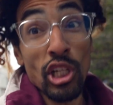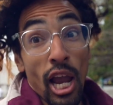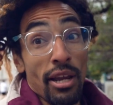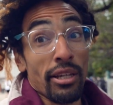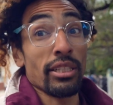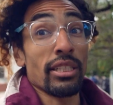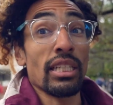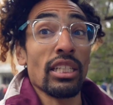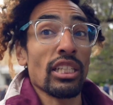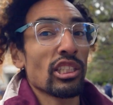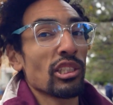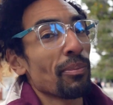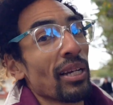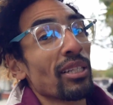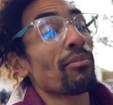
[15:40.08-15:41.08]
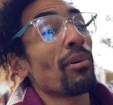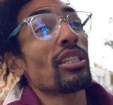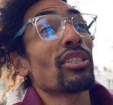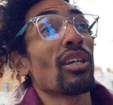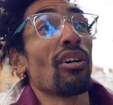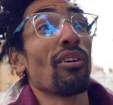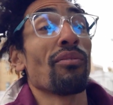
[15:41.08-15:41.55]
I didn't expect
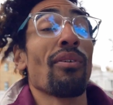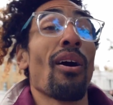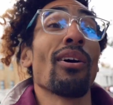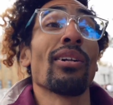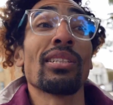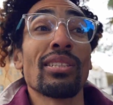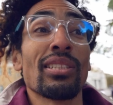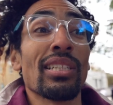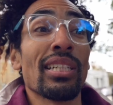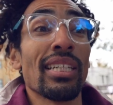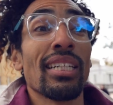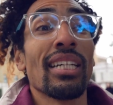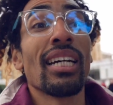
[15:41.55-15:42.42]
myself, honestly.